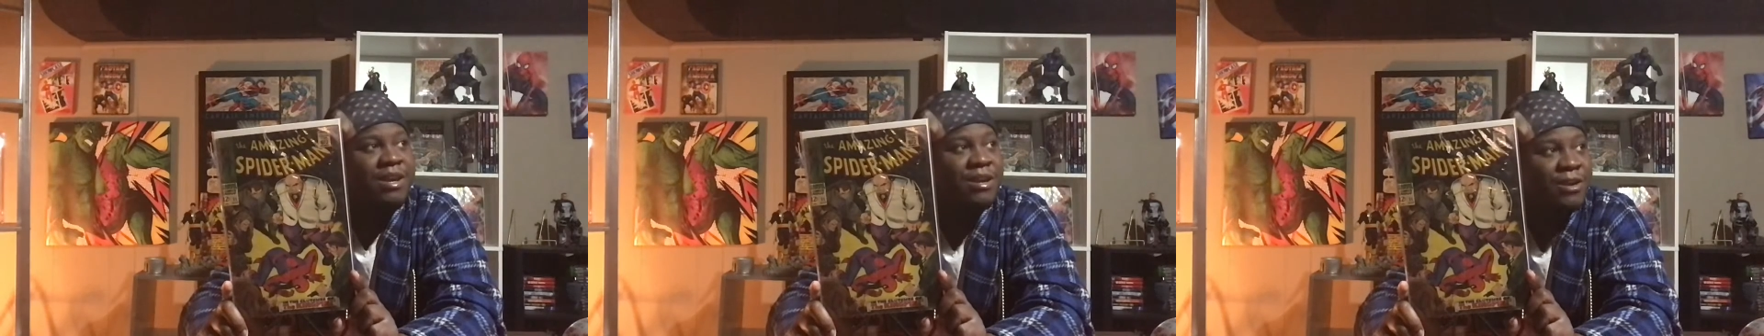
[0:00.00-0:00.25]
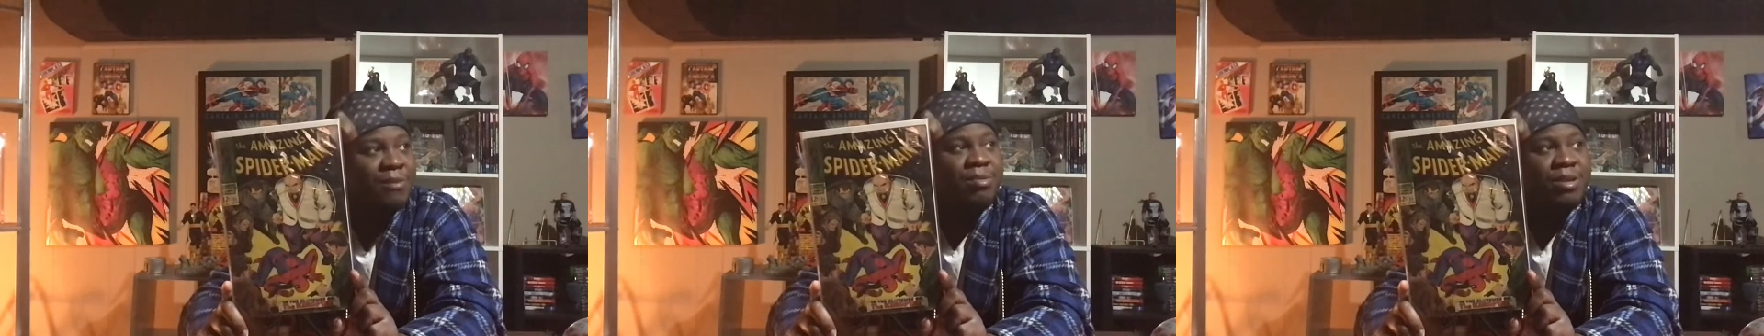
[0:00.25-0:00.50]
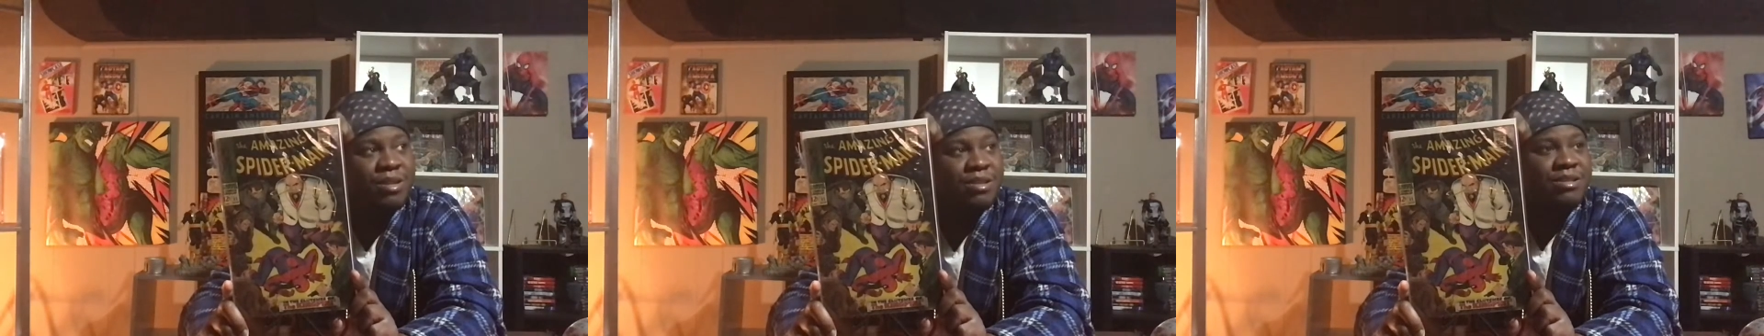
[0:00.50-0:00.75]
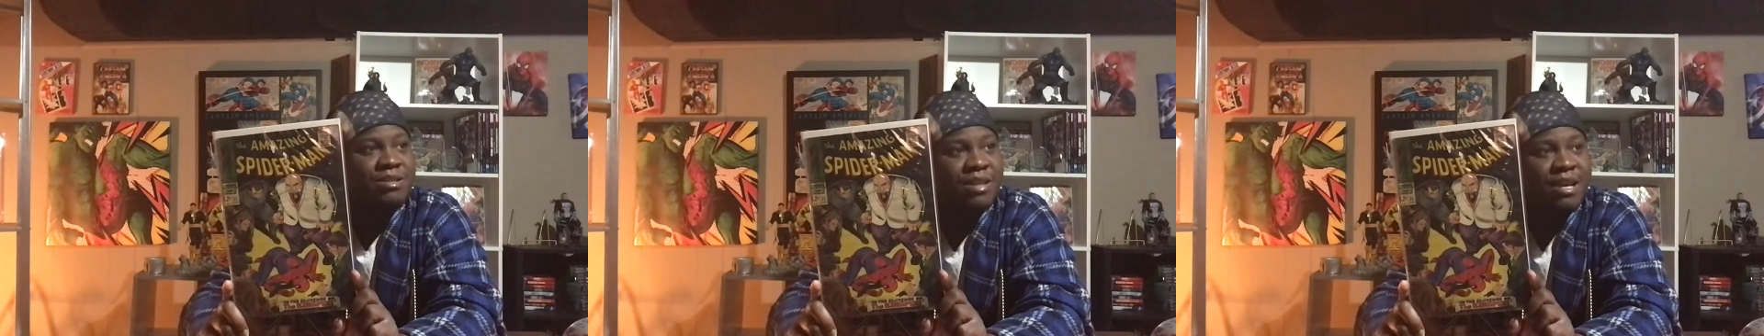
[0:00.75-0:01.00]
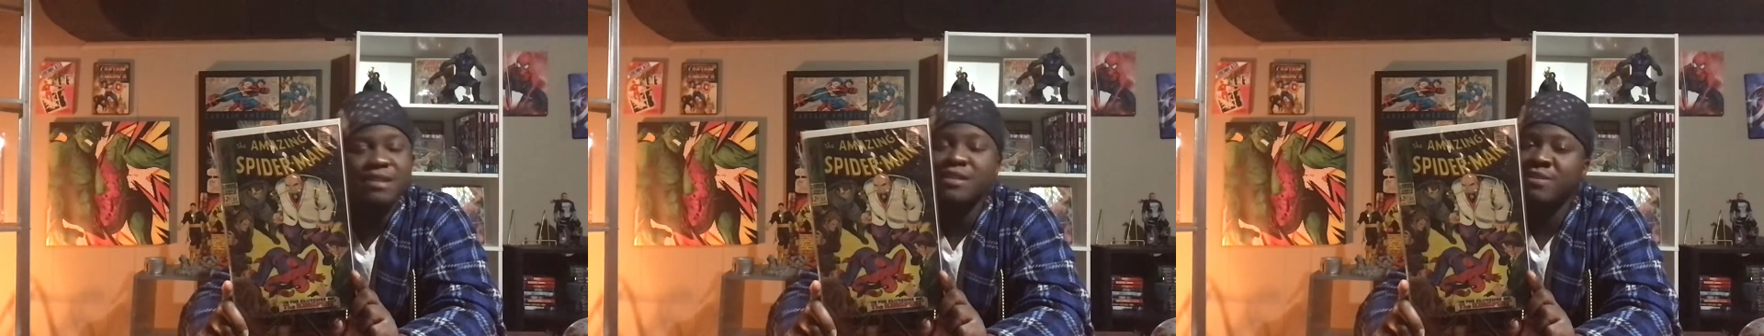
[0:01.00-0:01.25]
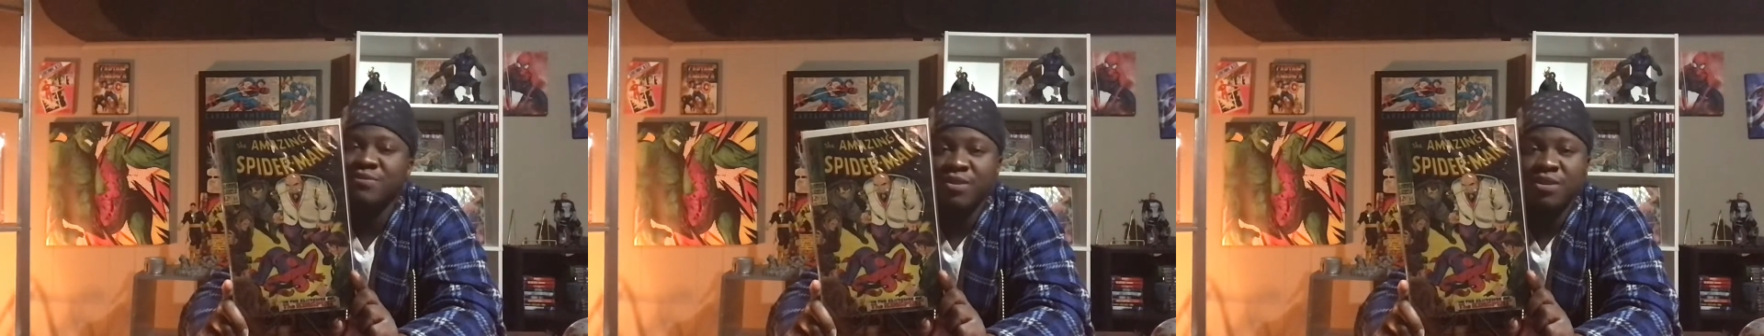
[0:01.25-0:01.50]
Kingpin's, that's
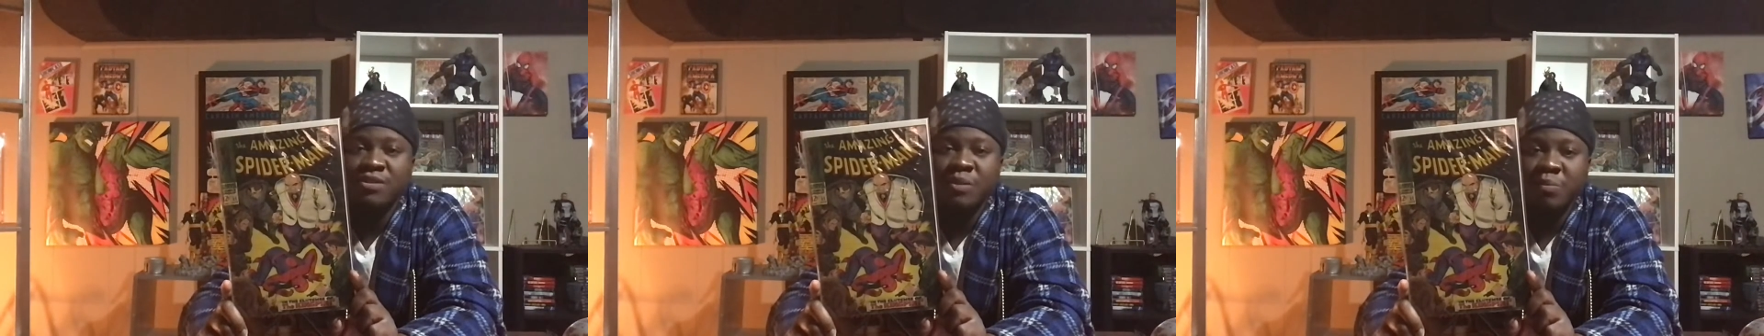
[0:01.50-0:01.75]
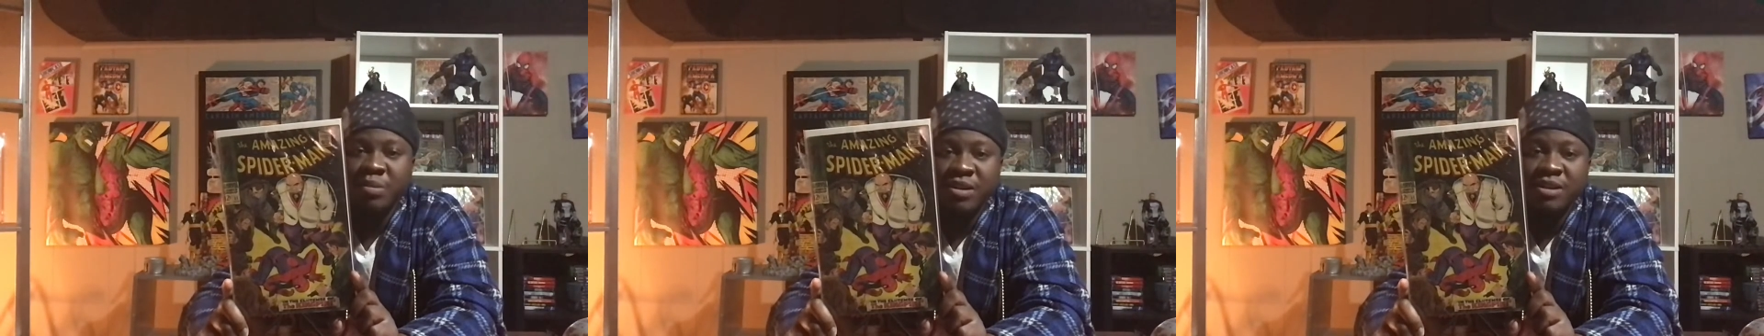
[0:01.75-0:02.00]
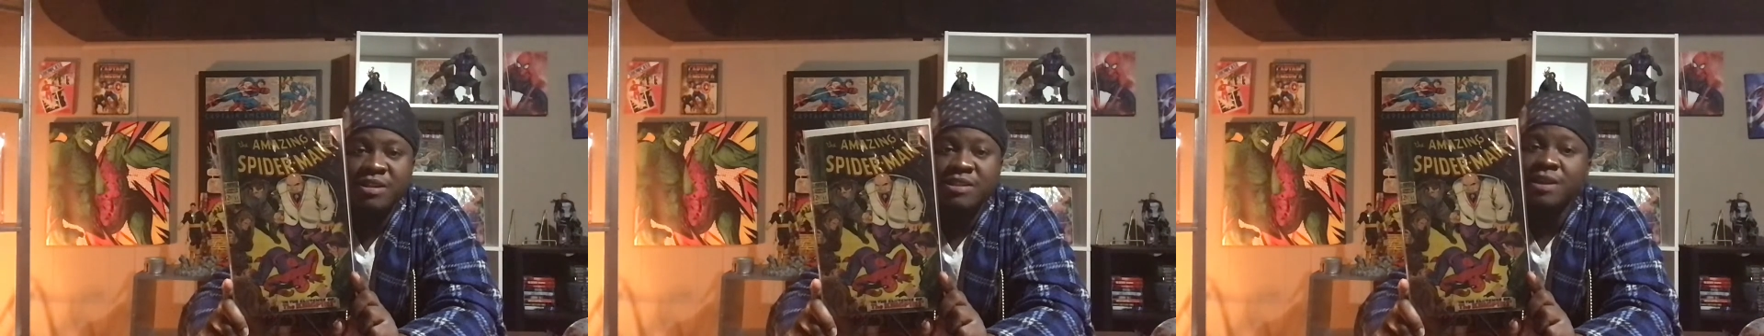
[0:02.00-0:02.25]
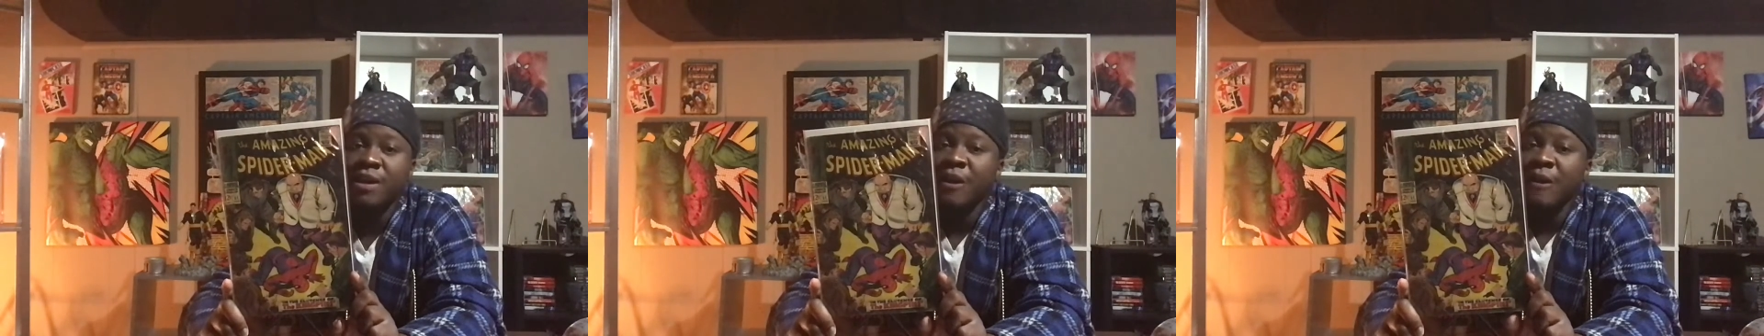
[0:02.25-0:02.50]
his first appearance.